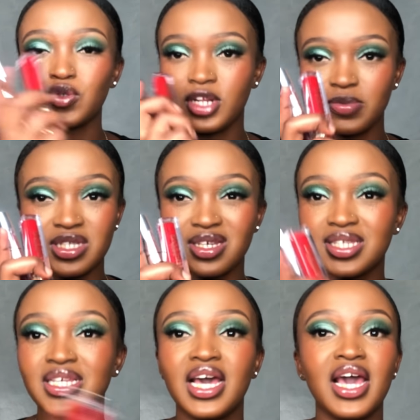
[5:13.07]
lipsticks.
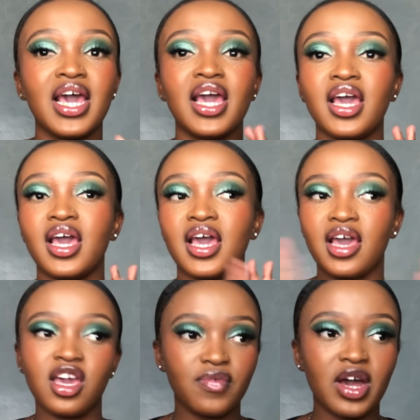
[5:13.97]

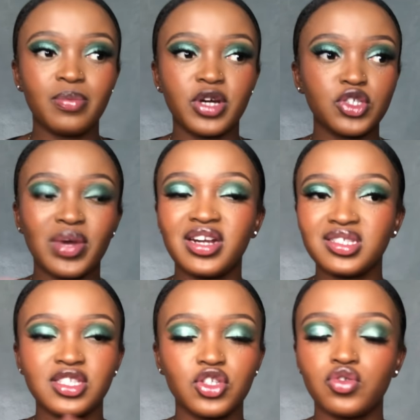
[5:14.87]
If I'm not wearing
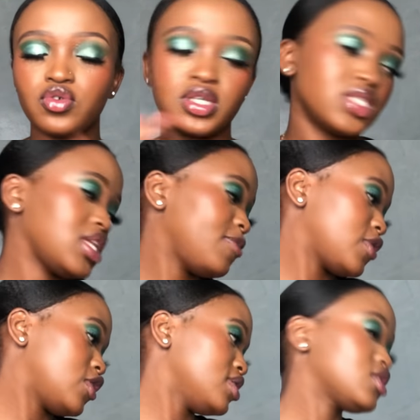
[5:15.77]
these two, it's lip
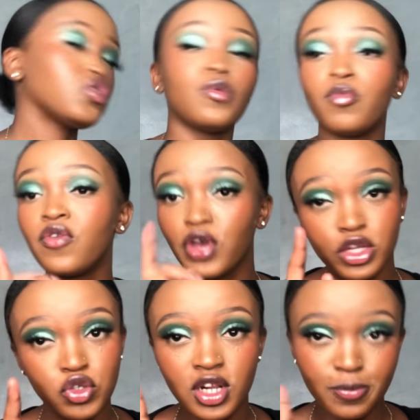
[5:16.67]
gloss. So moving on
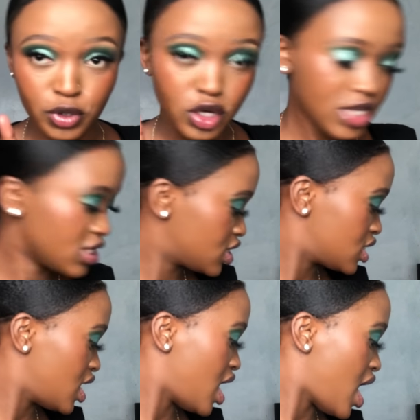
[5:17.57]
to lip gloss.
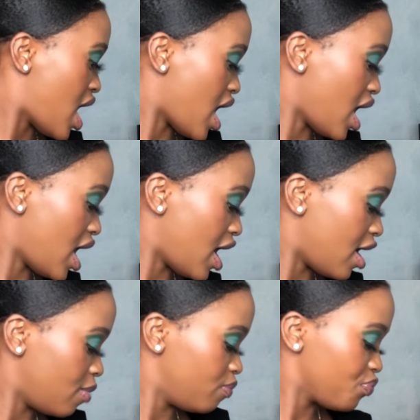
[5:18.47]

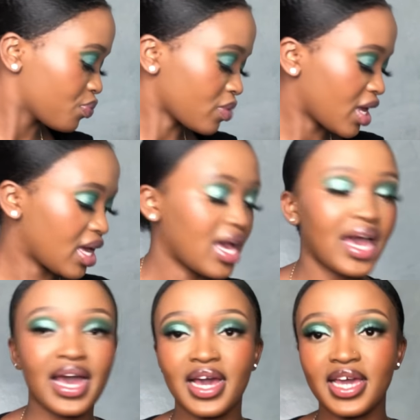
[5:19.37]

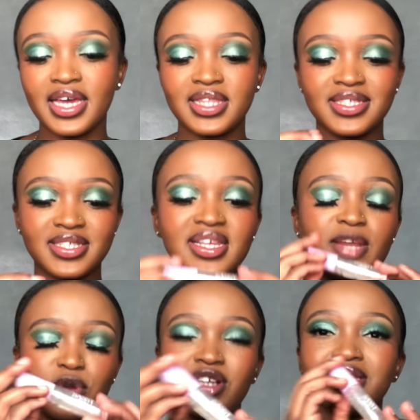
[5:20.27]
This is the
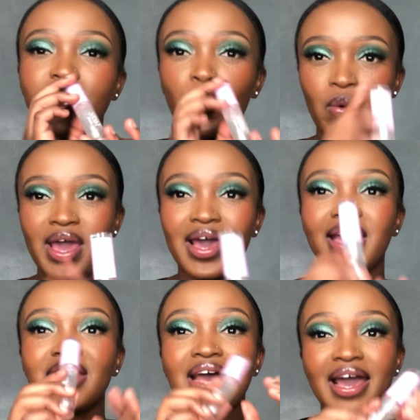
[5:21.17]
lip gloss that I wear,
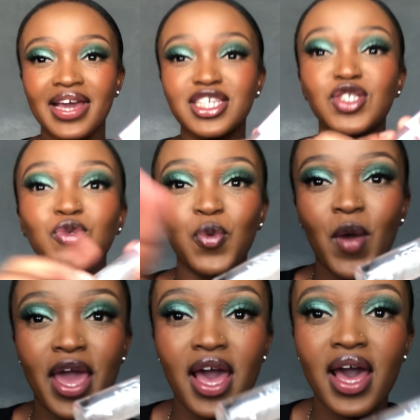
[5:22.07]
and I
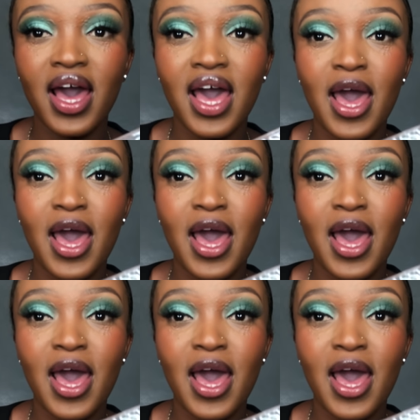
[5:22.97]
swear